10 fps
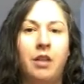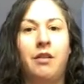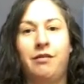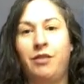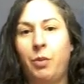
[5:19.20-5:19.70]

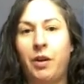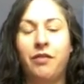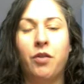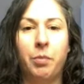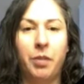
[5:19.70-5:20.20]

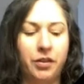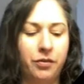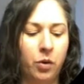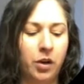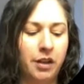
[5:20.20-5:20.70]
24 plus
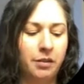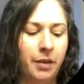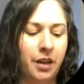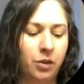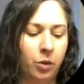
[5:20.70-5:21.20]
4 gives me
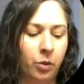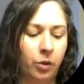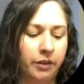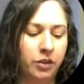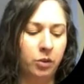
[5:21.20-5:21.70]
a total
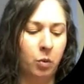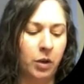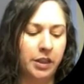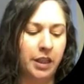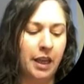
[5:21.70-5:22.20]
of
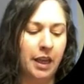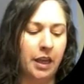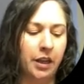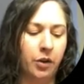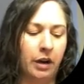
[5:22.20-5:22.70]

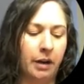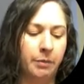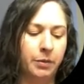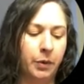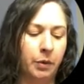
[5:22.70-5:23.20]
28 grams
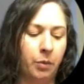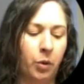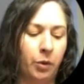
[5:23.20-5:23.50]
per mole.